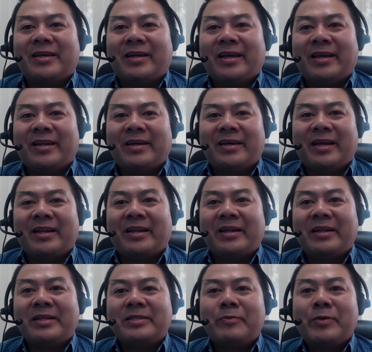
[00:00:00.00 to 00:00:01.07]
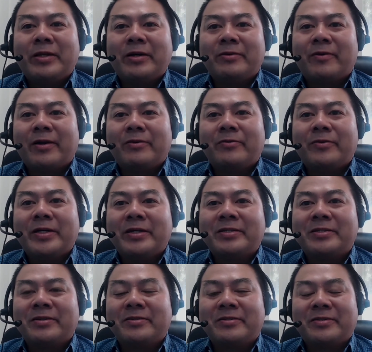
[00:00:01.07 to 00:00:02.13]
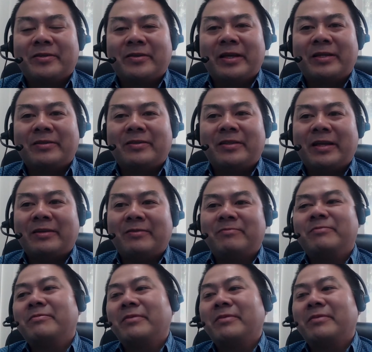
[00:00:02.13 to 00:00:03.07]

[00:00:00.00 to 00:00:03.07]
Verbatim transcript: and uh, and it needs to be done right away so so they they